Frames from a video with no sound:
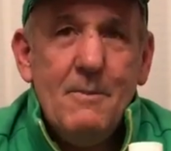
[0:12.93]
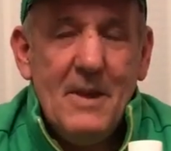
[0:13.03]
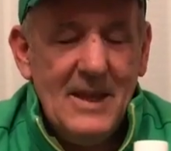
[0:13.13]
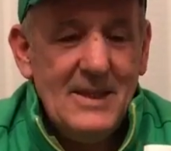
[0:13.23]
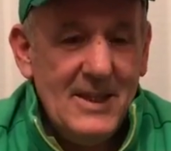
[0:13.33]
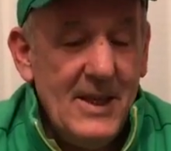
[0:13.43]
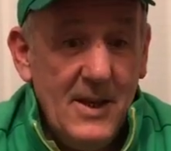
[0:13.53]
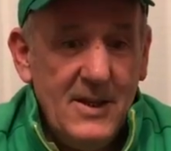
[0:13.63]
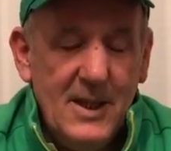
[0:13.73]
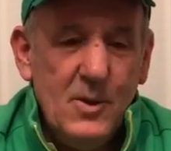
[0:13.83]
is,
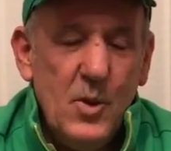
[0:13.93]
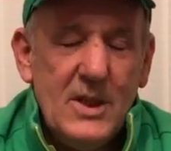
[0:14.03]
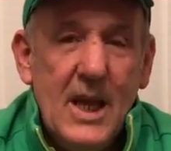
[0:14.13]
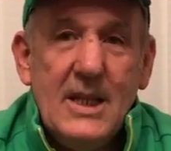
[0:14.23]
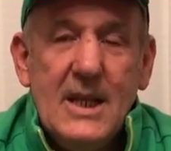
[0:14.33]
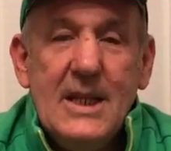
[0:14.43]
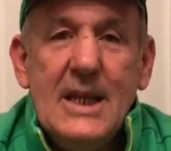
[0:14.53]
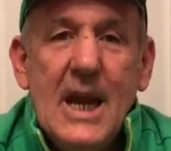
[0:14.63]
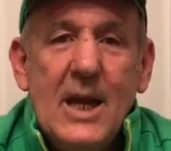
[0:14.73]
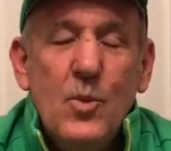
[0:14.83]
it's hitting
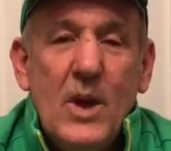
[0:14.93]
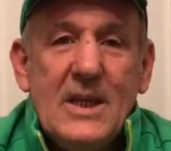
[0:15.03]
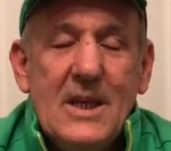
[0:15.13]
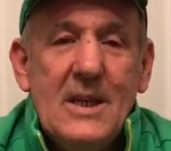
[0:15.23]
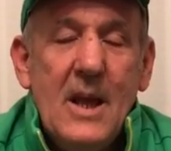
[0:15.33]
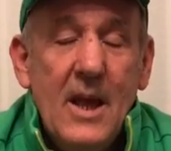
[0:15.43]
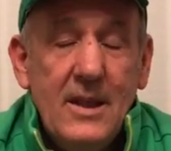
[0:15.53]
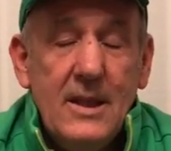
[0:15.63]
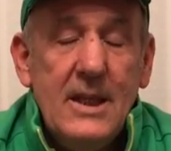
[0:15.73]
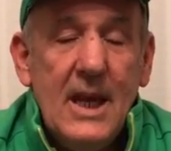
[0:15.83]

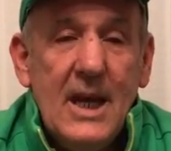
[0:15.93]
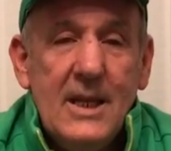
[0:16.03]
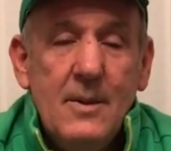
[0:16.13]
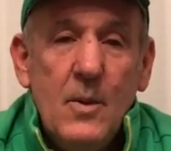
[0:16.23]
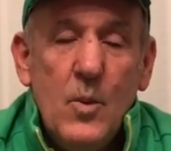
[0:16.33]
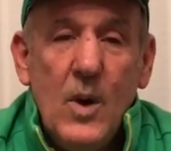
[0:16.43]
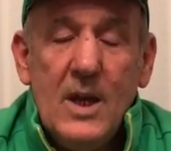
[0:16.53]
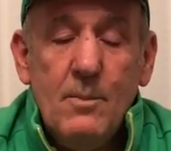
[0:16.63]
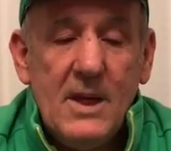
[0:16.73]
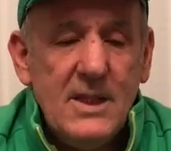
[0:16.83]
the
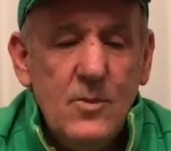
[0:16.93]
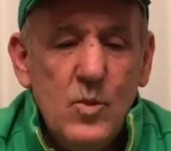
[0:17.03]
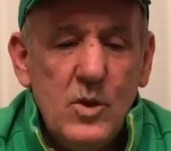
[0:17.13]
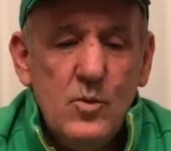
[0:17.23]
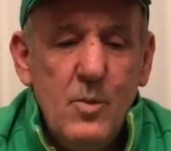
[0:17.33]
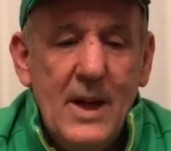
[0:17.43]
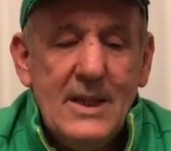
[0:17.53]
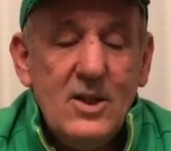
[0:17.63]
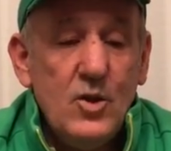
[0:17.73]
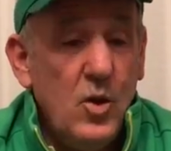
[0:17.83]
DIY mixing world by
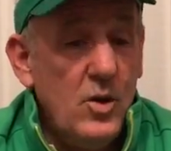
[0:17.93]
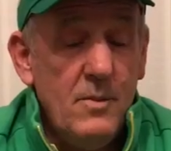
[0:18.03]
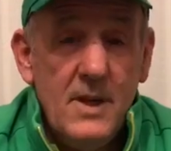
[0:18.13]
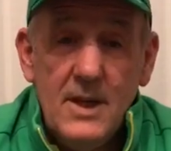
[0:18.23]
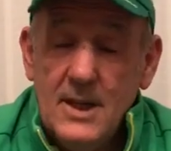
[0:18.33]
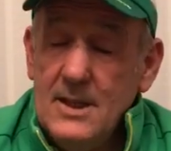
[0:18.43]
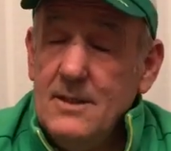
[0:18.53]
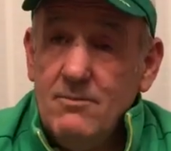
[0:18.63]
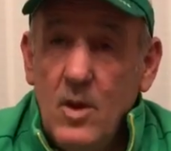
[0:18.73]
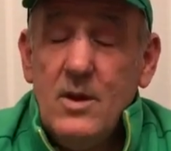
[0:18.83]
storm,
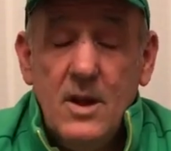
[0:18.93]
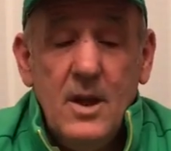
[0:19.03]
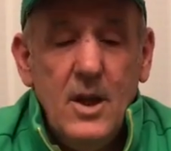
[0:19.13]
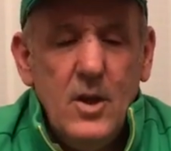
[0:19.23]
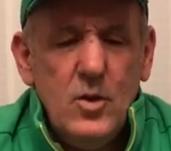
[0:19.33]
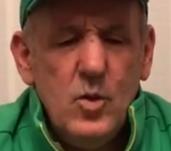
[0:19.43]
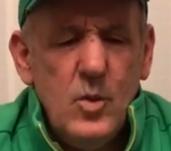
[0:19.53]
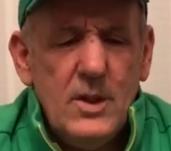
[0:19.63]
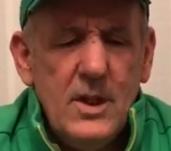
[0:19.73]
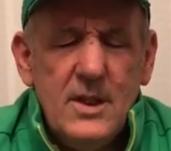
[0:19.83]
and no
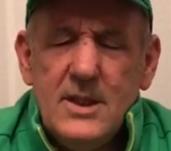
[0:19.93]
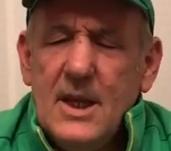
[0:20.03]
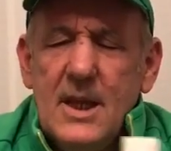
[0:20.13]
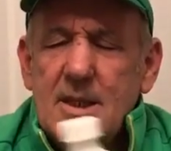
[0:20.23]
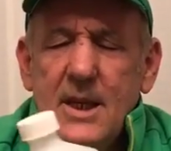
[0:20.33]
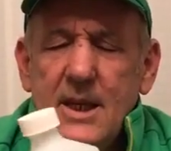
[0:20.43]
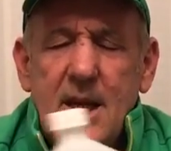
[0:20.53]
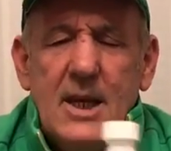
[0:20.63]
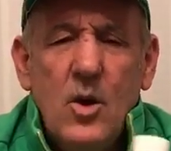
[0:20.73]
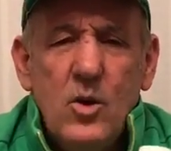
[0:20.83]
wonder. It's a
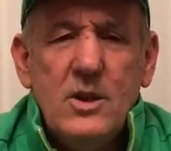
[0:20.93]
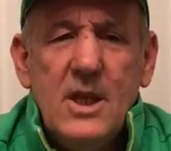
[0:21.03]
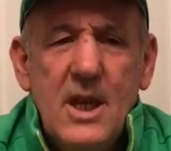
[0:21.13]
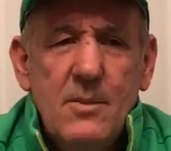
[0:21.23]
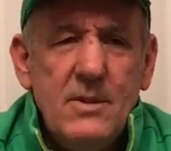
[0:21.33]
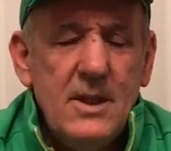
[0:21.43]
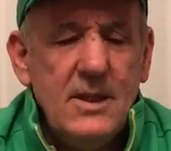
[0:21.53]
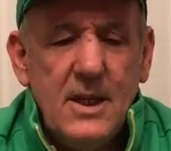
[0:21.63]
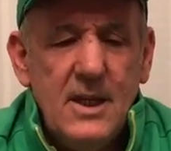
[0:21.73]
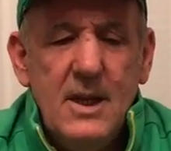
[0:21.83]
great concept,
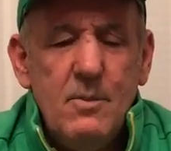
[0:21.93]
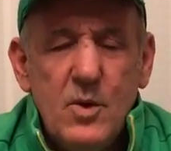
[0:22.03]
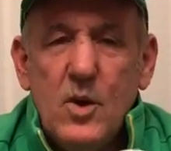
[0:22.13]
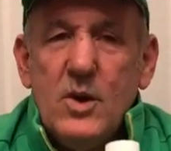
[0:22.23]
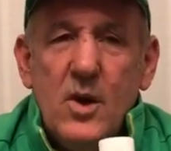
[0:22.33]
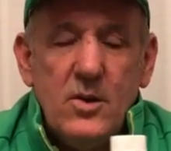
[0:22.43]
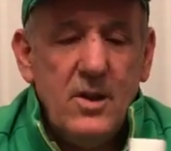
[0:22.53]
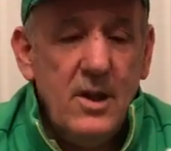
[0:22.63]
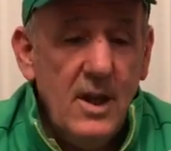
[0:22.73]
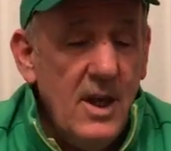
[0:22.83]
it's a great
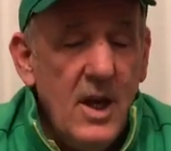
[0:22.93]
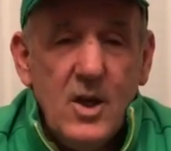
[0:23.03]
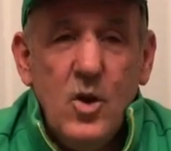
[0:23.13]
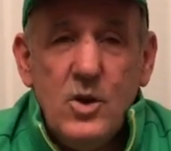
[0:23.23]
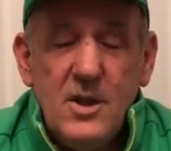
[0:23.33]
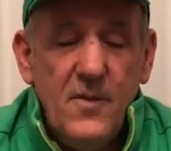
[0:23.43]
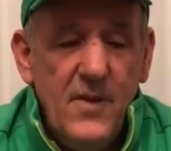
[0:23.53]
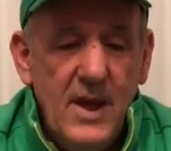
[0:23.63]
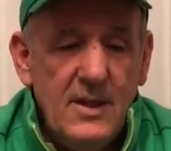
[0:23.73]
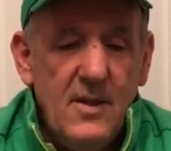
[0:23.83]
product, cost
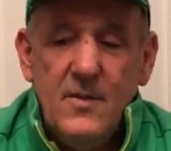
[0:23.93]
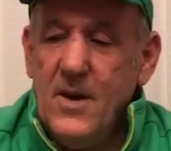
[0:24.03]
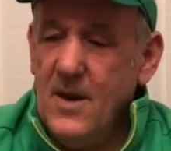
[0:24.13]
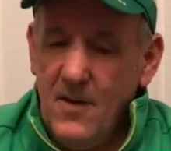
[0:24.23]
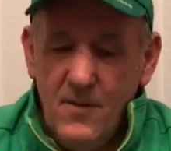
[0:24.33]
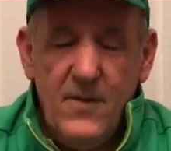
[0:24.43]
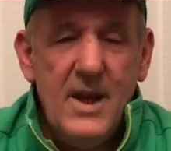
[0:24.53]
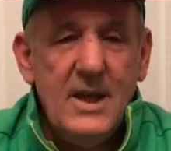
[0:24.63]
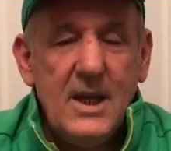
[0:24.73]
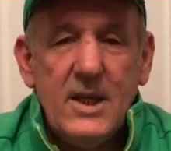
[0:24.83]
effective,
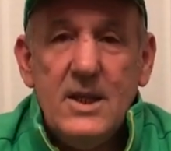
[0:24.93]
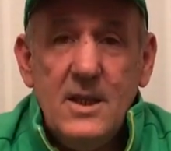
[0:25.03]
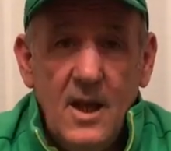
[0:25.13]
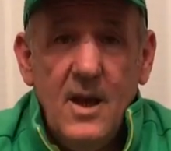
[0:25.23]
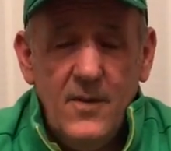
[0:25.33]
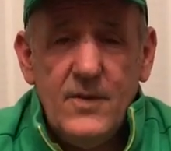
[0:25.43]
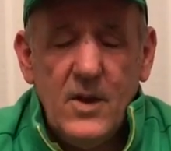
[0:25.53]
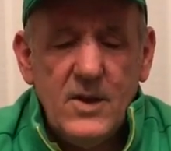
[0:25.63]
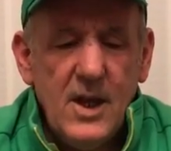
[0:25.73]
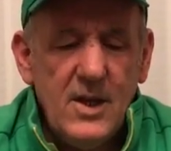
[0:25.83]
very clean if
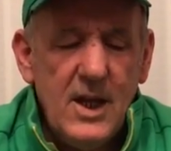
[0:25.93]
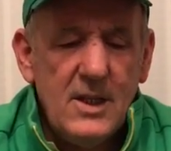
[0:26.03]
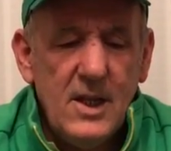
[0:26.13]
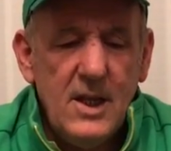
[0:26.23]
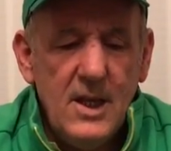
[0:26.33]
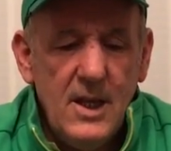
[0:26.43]
done correctly,